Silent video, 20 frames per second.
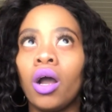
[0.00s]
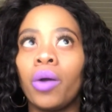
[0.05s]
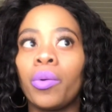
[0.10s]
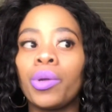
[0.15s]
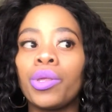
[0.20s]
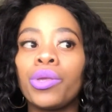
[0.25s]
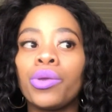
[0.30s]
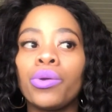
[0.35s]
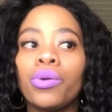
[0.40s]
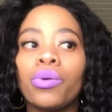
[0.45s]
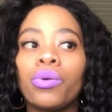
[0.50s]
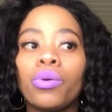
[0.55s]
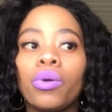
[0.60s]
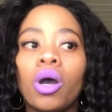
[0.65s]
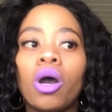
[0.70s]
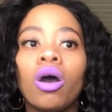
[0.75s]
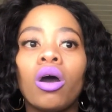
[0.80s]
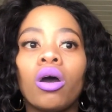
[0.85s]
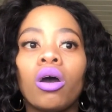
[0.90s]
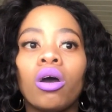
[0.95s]
when you
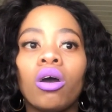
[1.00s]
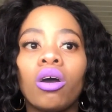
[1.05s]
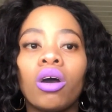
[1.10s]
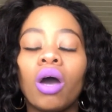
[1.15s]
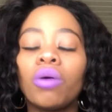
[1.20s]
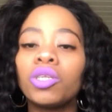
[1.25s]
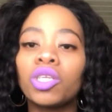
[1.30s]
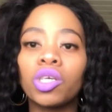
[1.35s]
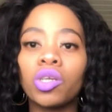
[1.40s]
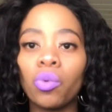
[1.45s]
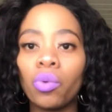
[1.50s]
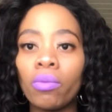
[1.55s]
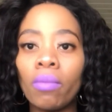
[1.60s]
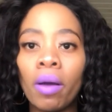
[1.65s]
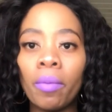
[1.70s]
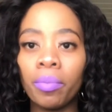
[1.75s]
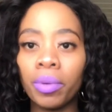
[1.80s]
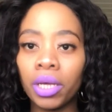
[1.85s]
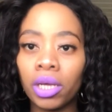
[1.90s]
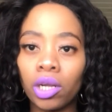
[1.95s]
I was gonna wear
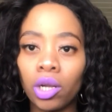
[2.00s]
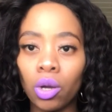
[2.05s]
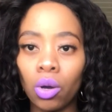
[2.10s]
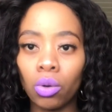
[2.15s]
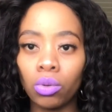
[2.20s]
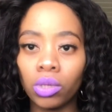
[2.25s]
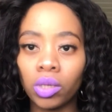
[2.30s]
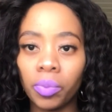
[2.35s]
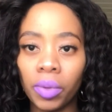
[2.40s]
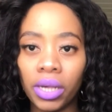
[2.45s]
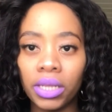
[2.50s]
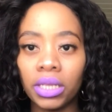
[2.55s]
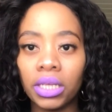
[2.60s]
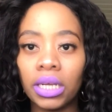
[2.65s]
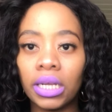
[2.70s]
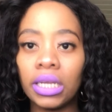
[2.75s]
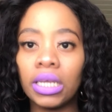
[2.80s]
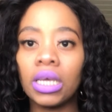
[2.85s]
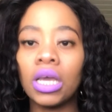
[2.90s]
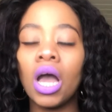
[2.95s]
my big clothes
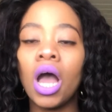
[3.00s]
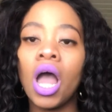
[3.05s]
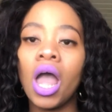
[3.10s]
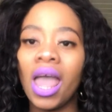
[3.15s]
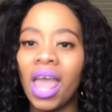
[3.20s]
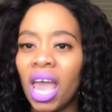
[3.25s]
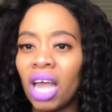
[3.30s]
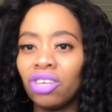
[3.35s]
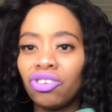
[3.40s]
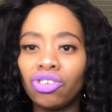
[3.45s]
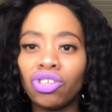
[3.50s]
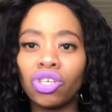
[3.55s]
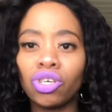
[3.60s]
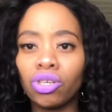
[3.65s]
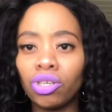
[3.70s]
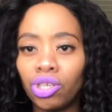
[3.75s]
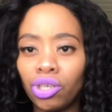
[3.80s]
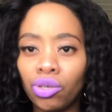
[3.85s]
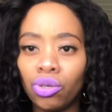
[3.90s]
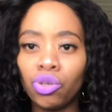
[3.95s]
basically, and just
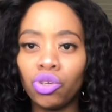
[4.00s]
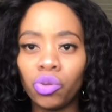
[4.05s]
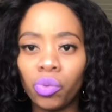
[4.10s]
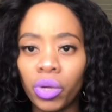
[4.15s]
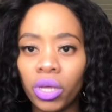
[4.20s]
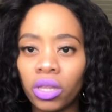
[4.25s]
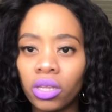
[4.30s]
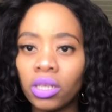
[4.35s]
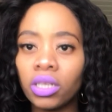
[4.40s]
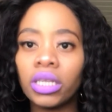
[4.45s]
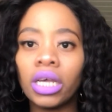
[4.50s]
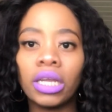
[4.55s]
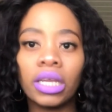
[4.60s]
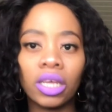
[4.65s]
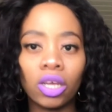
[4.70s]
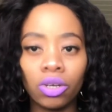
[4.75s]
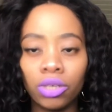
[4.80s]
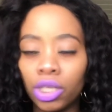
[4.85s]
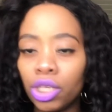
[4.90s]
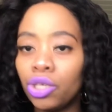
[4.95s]
continue doing this
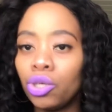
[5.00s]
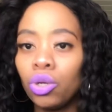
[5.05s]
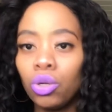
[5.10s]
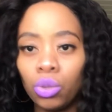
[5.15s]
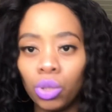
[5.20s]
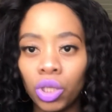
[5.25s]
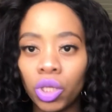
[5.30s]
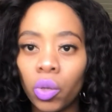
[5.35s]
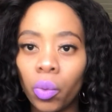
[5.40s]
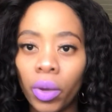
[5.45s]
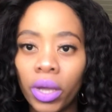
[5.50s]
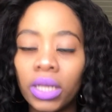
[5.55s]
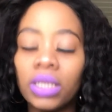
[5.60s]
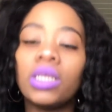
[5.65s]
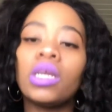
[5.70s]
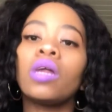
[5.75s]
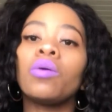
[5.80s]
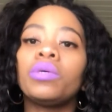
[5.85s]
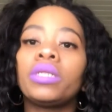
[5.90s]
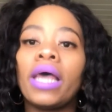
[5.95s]
and continue losing weight
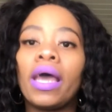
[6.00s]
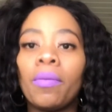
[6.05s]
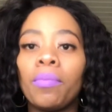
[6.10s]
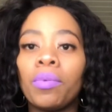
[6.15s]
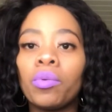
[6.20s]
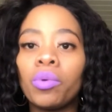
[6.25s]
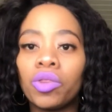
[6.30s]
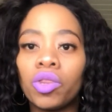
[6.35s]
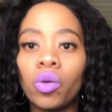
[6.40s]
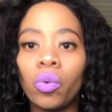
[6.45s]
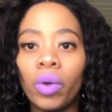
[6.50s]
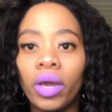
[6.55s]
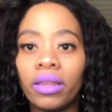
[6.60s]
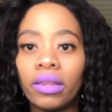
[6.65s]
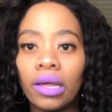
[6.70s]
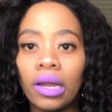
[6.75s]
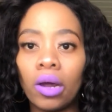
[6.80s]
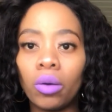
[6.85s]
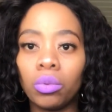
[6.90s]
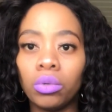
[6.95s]
until I was happy with the
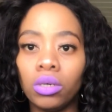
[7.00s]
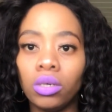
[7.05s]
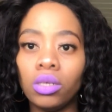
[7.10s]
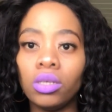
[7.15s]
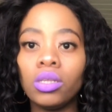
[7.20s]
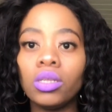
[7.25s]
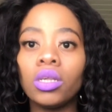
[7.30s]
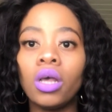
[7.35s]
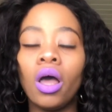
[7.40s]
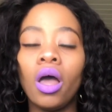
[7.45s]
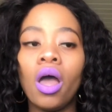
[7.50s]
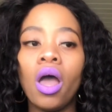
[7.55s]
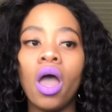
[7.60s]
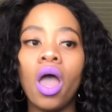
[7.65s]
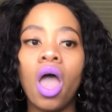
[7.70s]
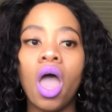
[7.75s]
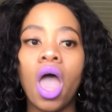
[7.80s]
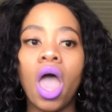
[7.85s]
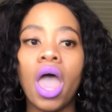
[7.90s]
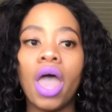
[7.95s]
weight that I was,
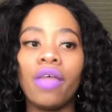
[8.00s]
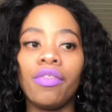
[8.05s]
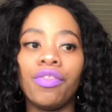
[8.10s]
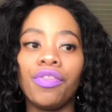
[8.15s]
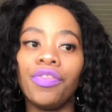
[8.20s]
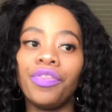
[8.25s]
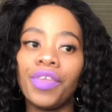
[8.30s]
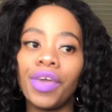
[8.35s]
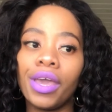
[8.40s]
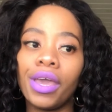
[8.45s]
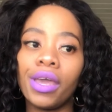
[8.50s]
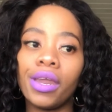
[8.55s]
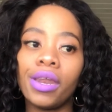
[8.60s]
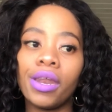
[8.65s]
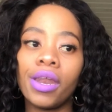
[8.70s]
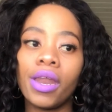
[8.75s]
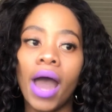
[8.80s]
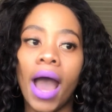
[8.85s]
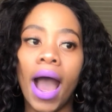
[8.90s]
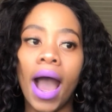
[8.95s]
and
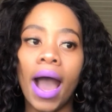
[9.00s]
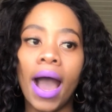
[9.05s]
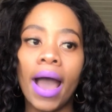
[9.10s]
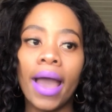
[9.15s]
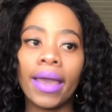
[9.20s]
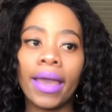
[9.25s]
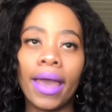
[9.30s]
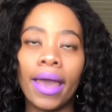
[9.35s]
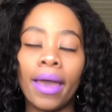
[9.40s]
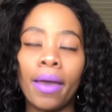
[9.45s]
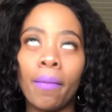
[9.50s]
then I